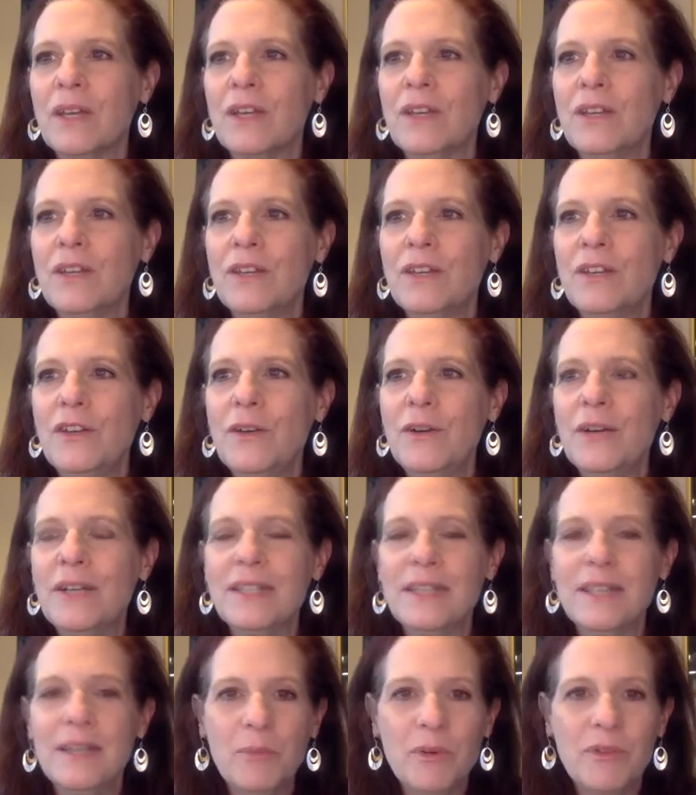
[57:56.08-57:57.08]
you know,
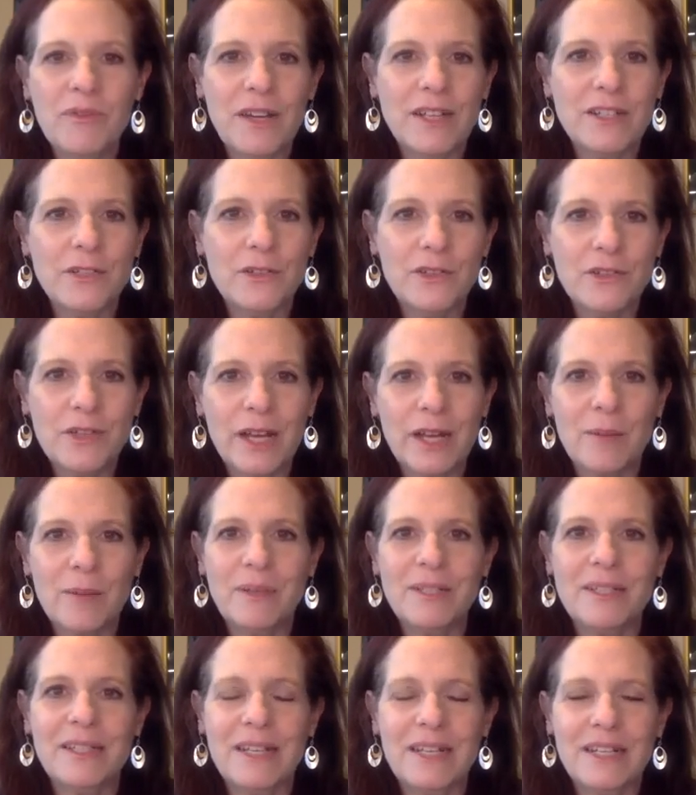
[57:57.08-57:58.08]
as an improviser, you get up
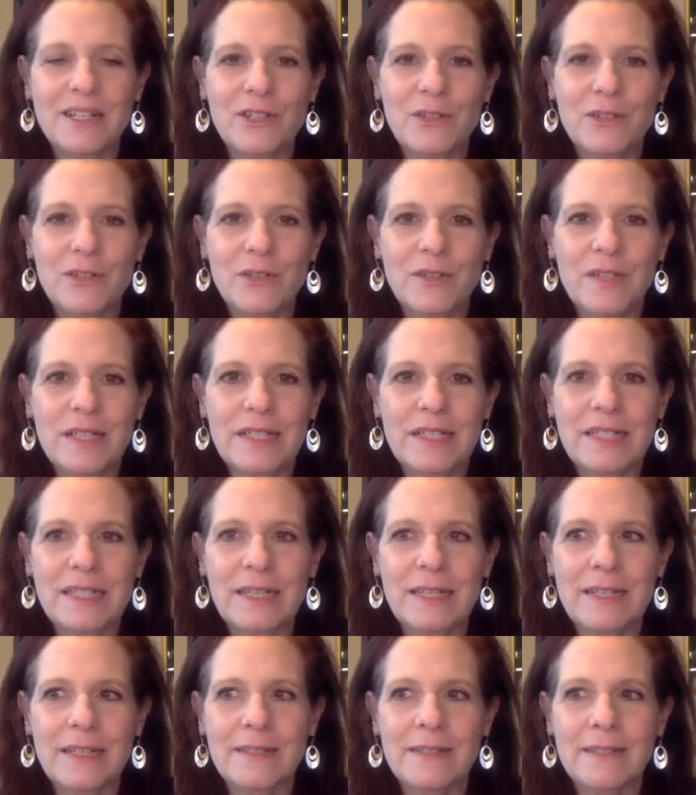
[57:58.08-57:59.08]
on stage, you do these
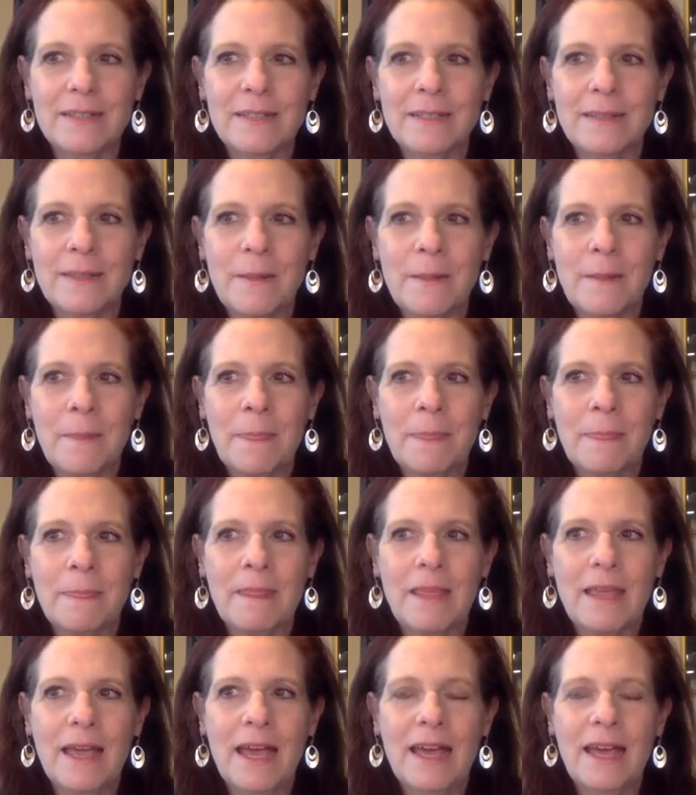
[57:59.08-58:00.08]
scenes.
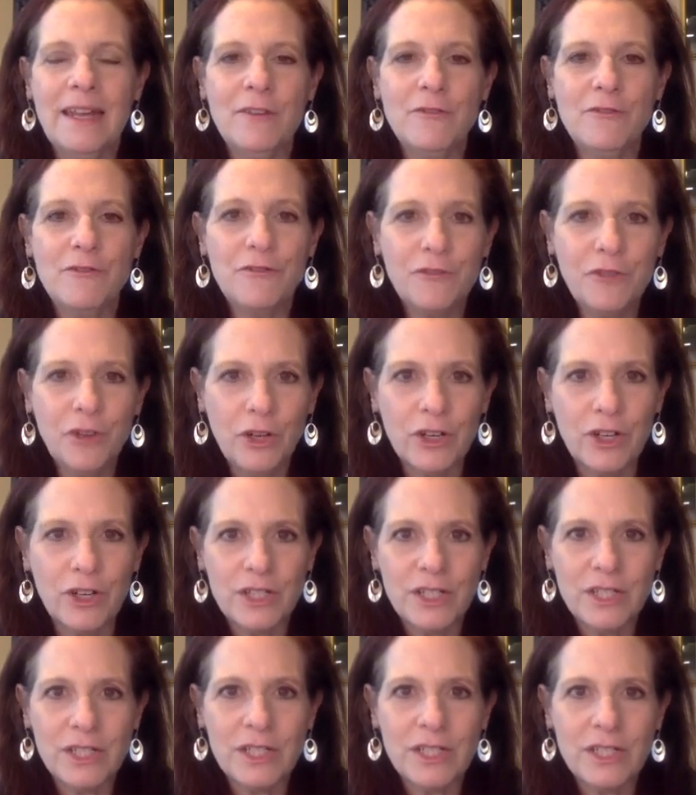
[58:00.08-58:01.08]
And at
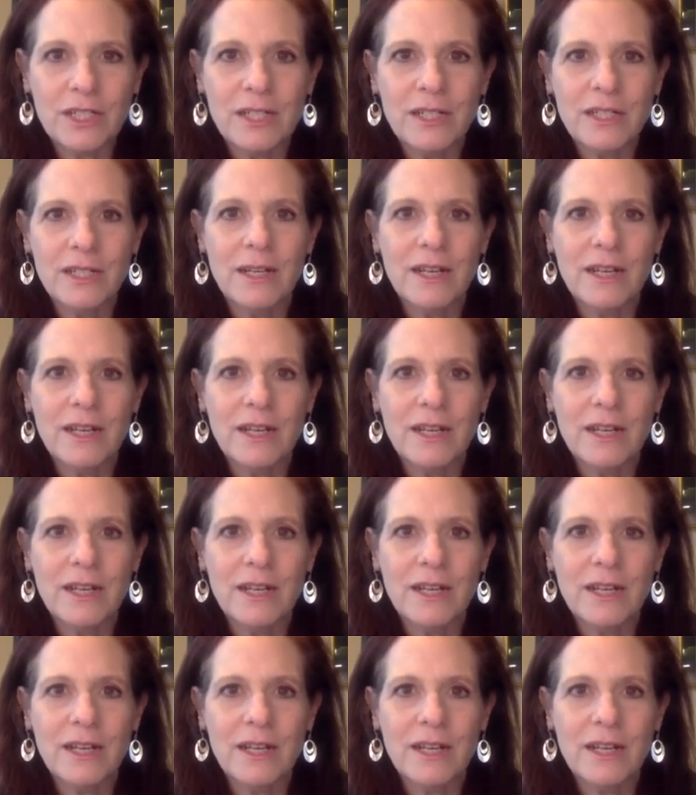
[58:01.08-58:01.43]
first,